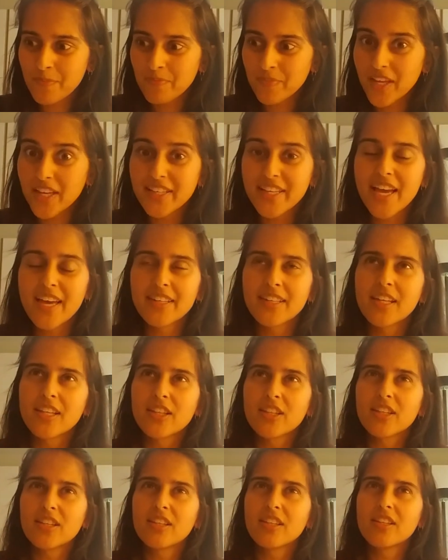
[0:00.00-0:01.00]
again,
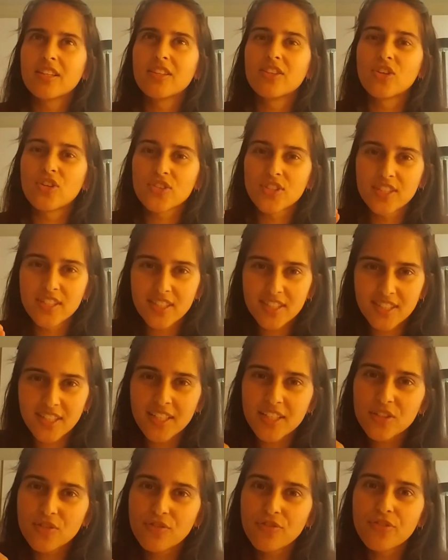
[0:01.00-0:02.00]
there's a
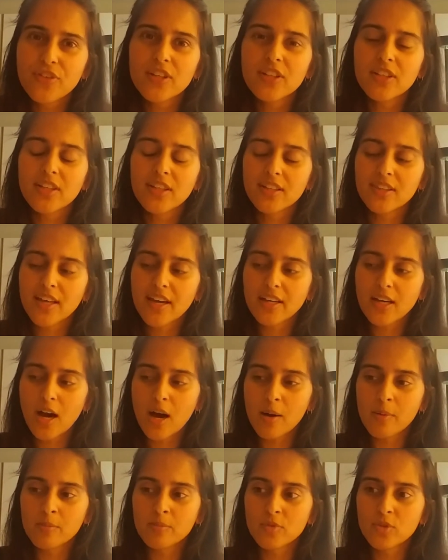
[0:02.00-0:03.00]
distinct feeling that
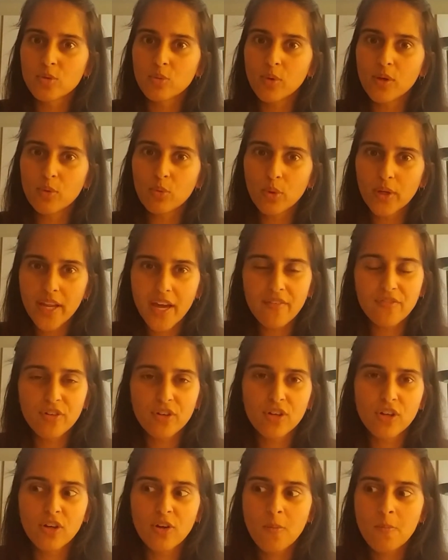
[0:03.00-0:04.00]
comes with
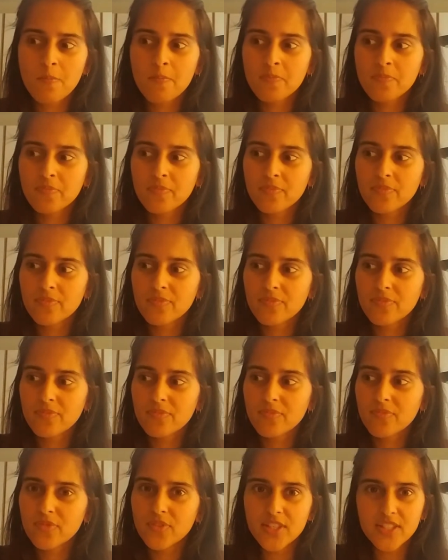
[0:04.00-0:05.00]
whatever
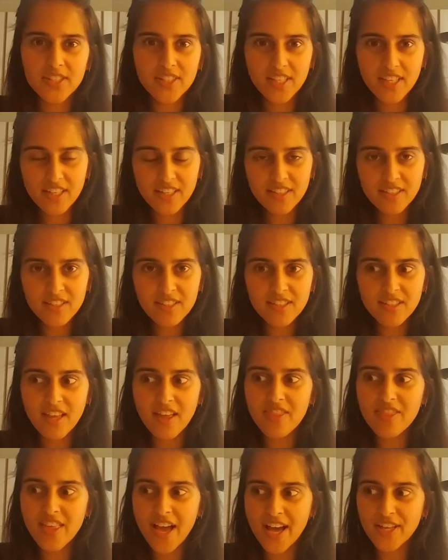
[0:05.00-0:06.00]
this is,
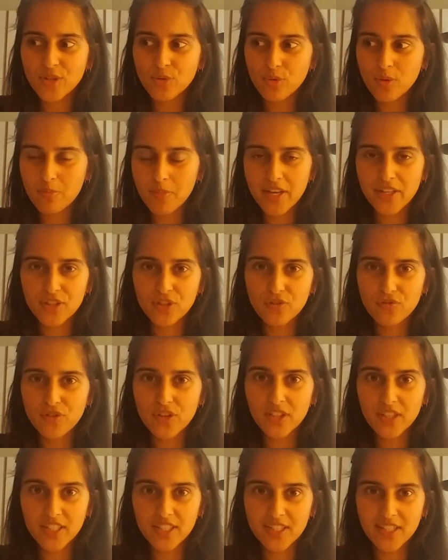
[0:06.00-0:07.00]
and that's what makes you
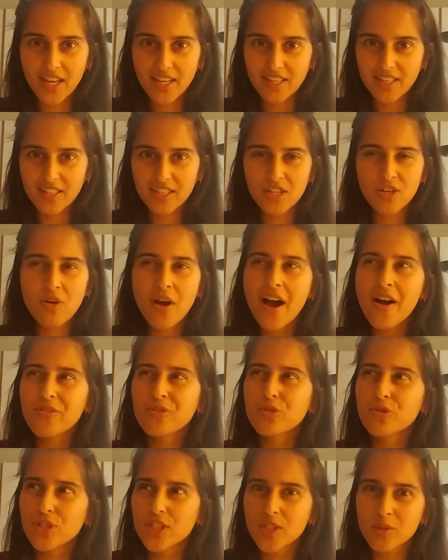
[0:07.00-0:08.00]
feel excited. You know how
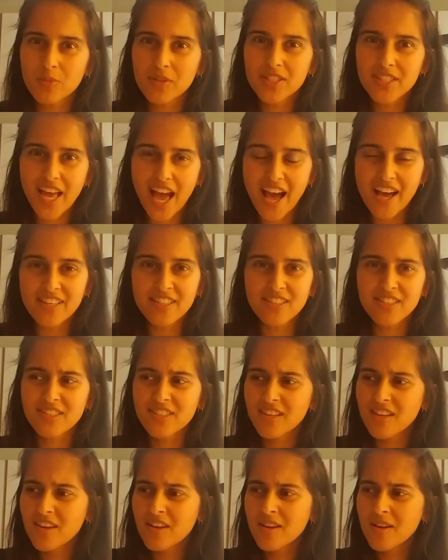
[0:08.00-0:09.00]
Christmas has
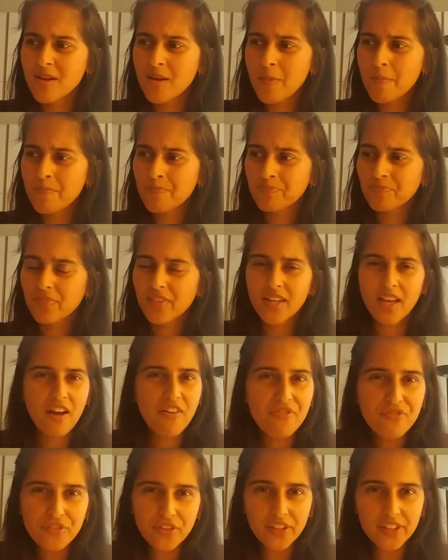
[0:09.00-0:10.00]
a
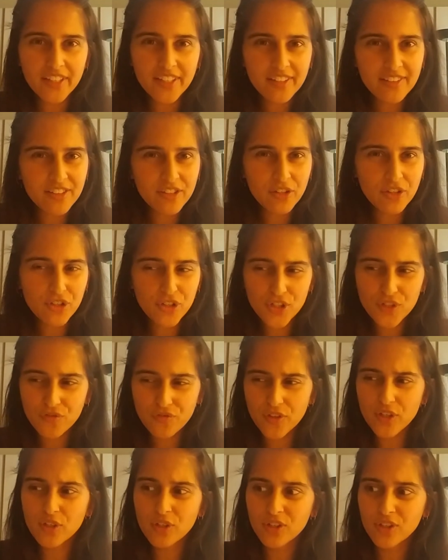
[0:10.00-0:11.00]
feeling? You just
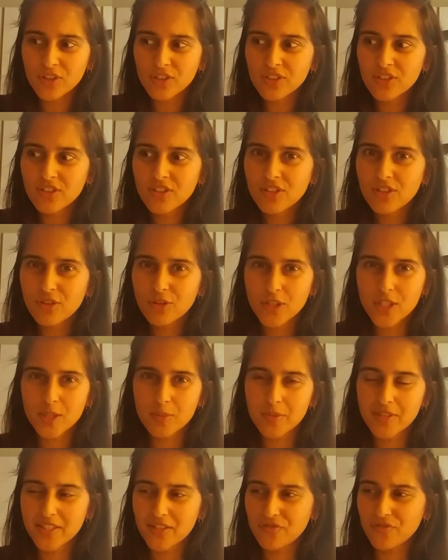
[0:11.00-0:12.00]
feel
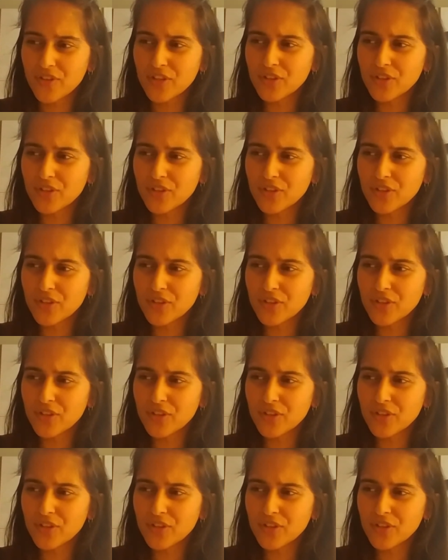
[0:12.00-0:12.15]
Christmas. It